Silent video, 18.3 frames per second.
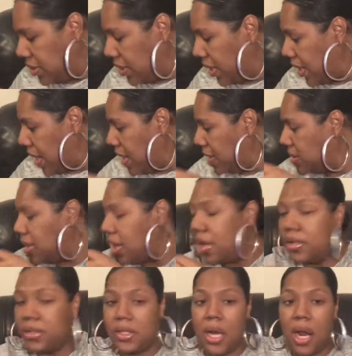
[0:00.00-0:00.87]
so I got
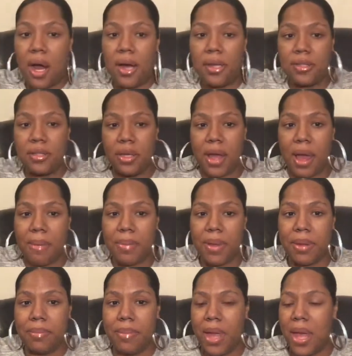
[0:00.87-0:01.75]
those, and I also got
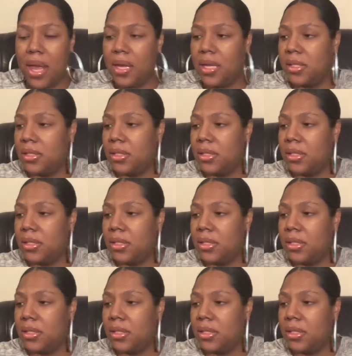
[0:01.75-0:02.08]
Big Manny